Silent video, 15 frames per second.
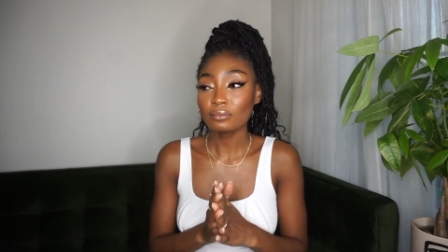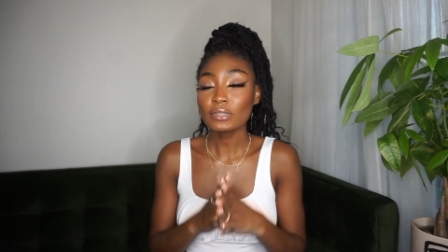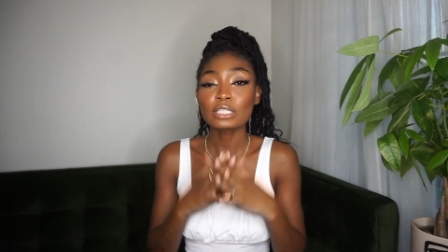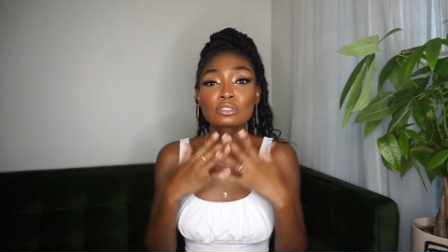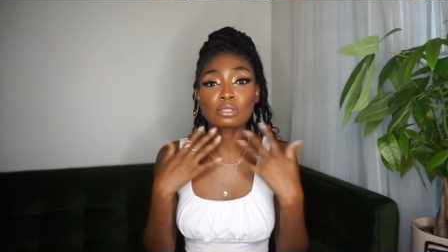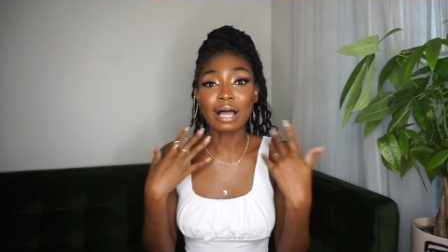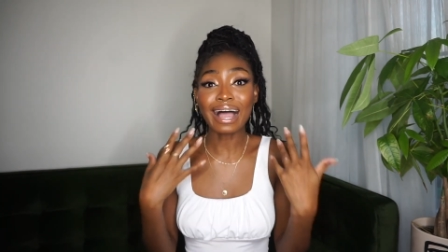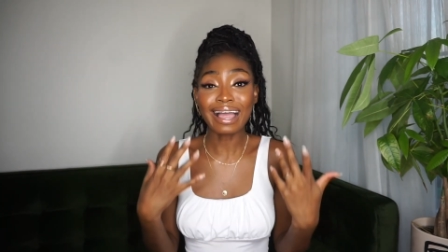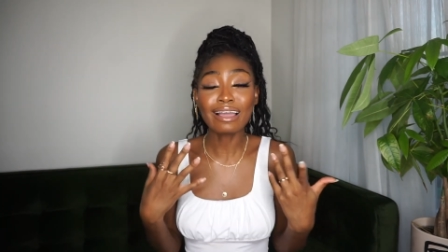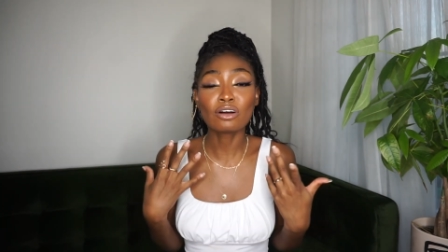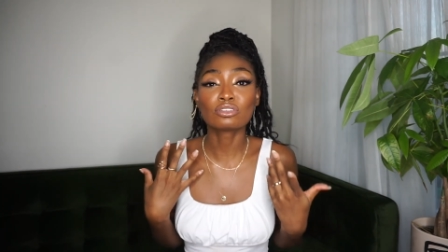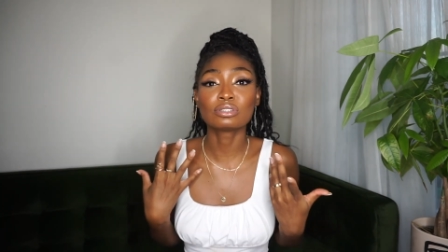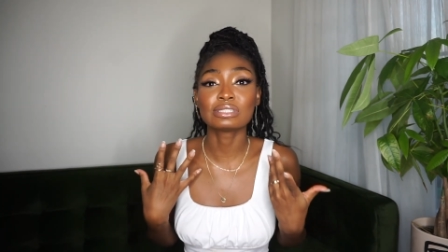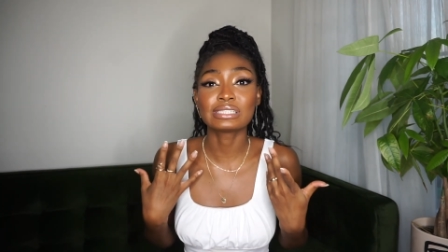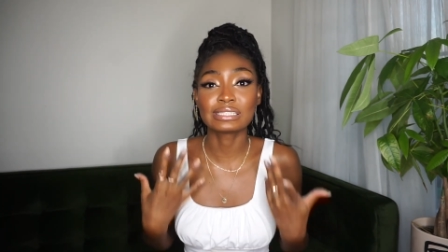So I
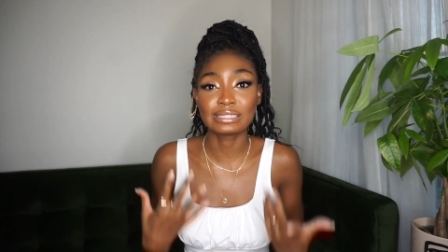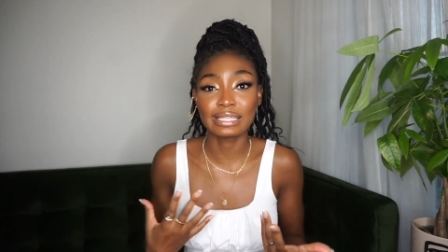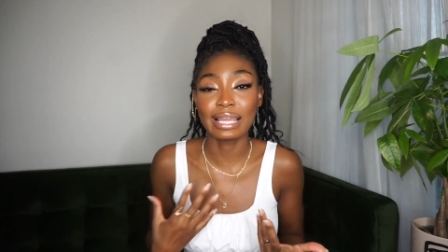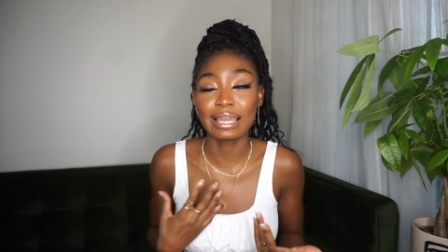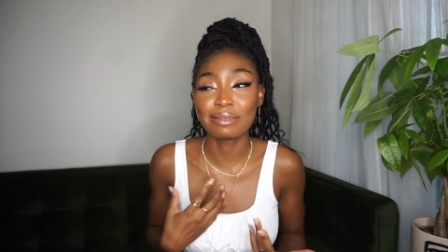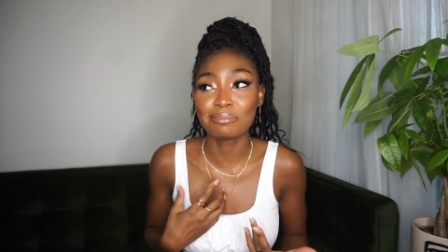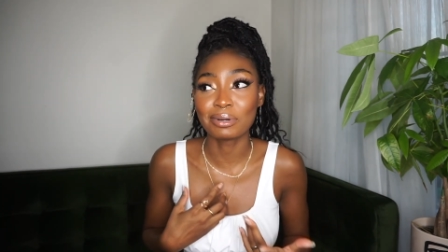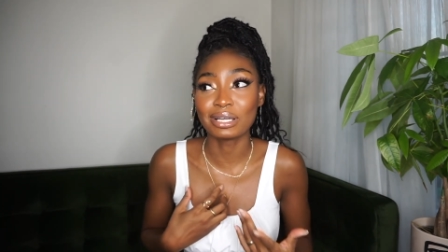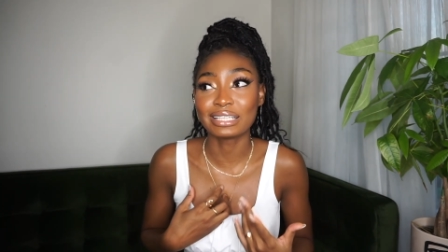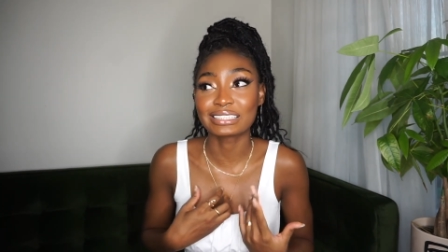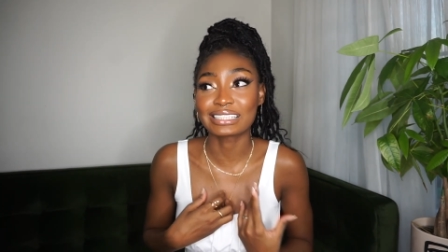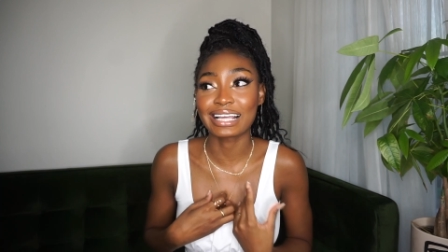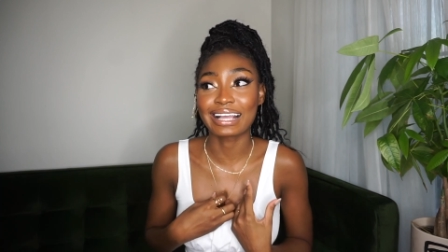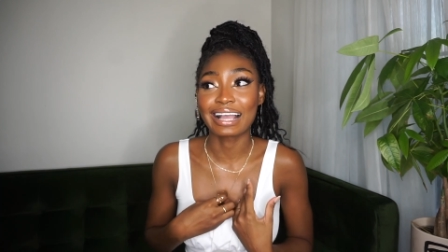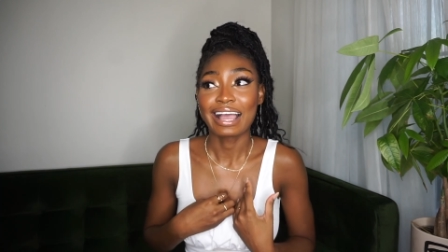understand, but it's
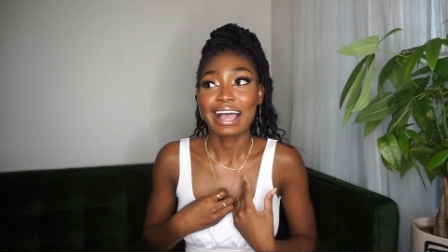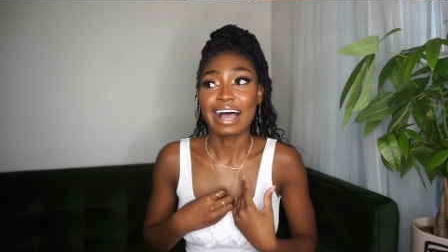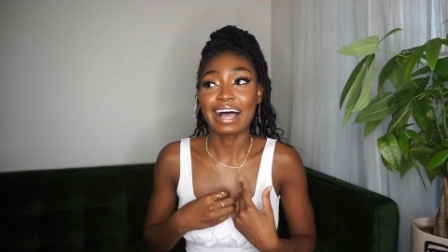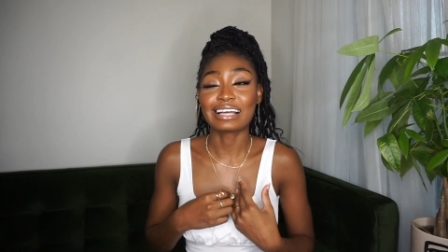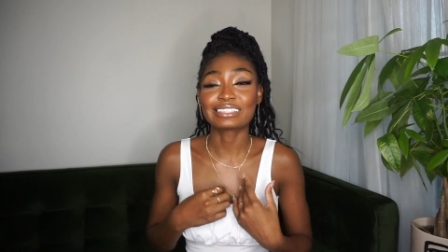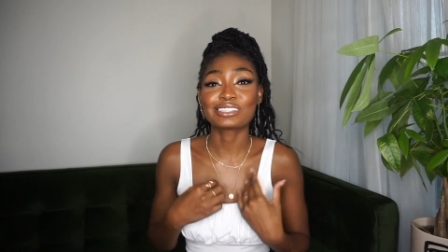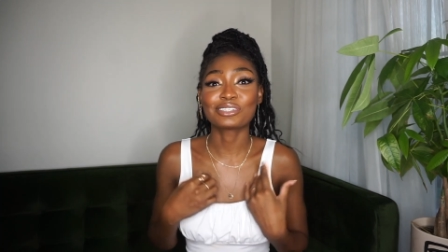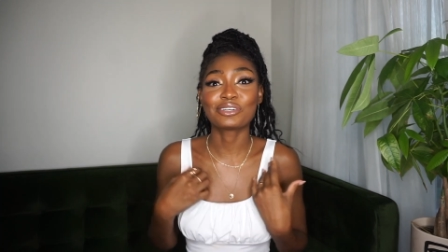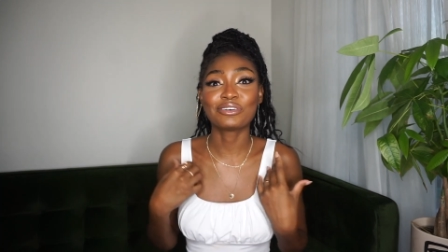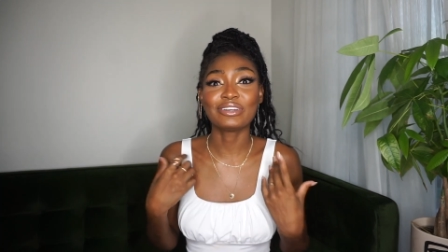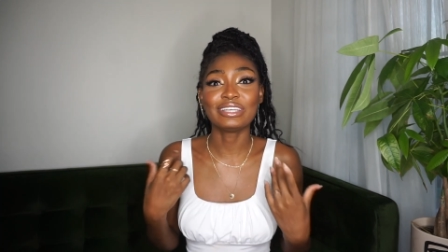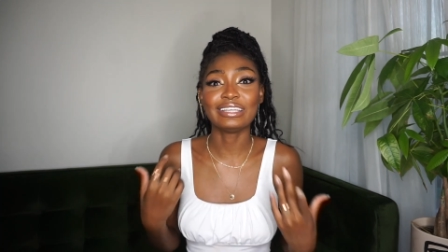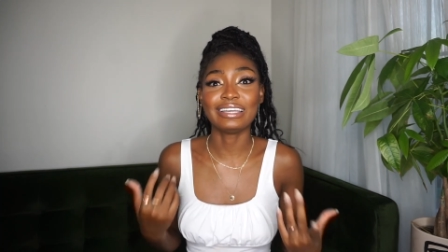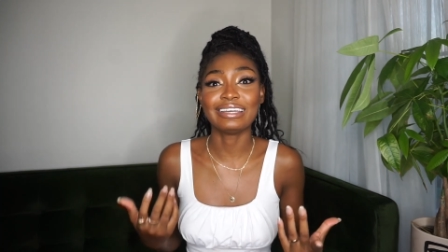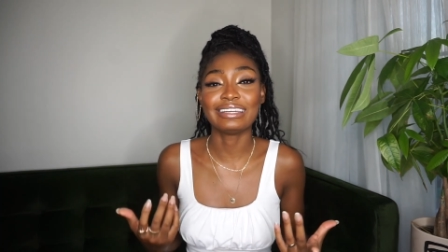like, as a
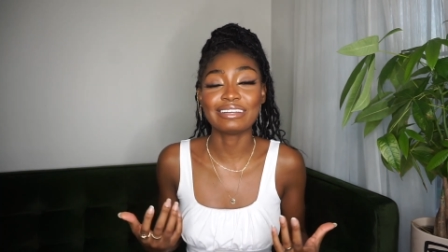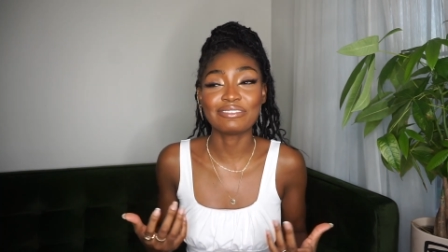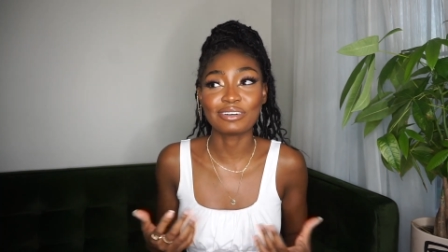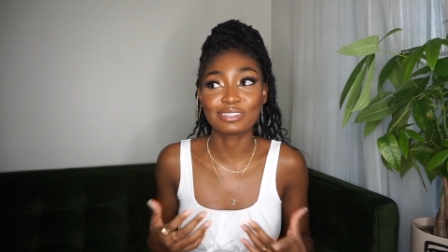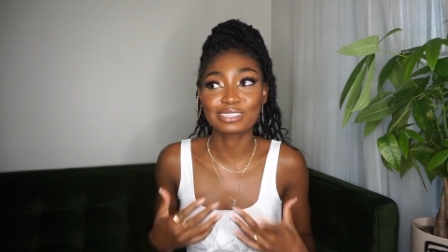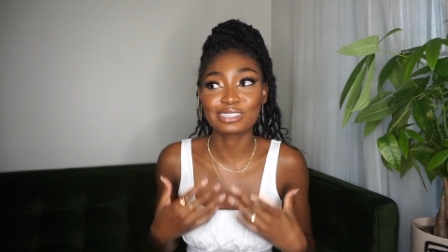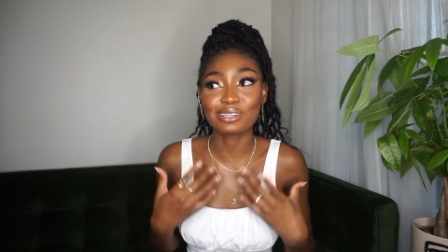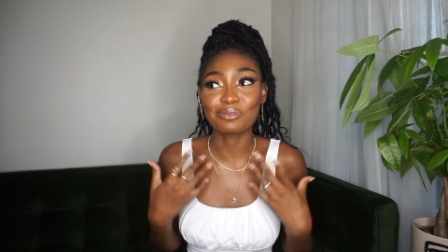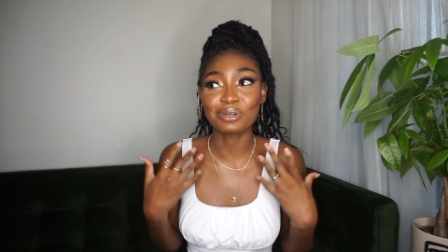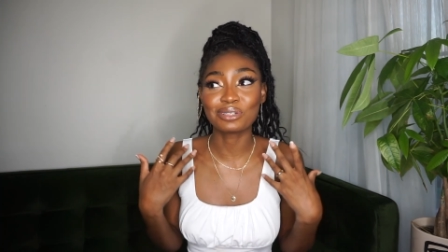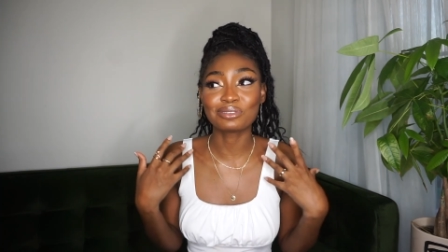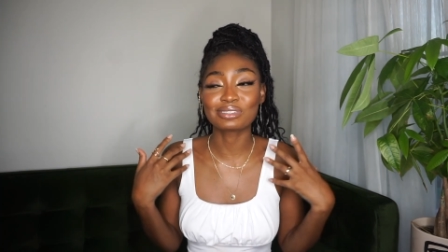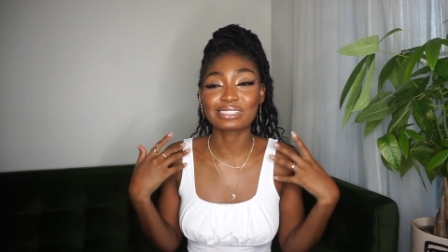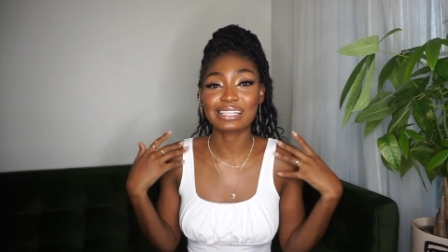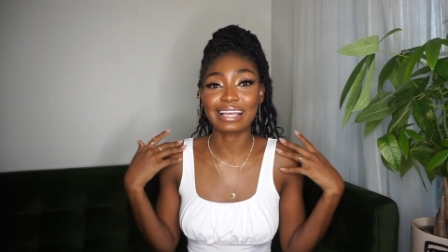creative or someone
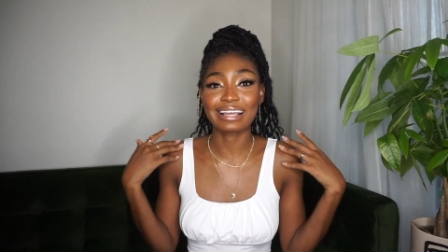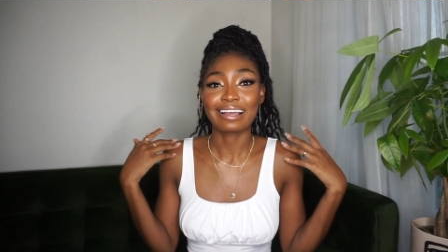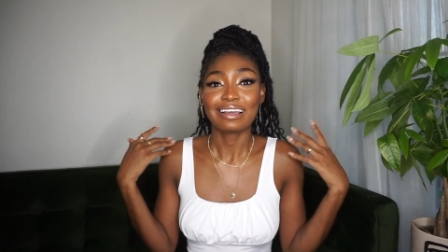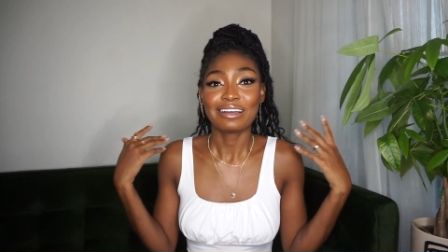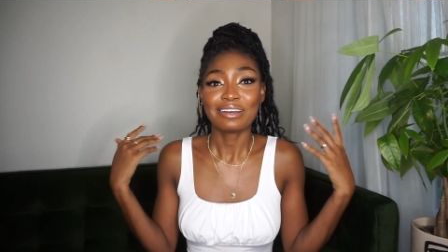who's like,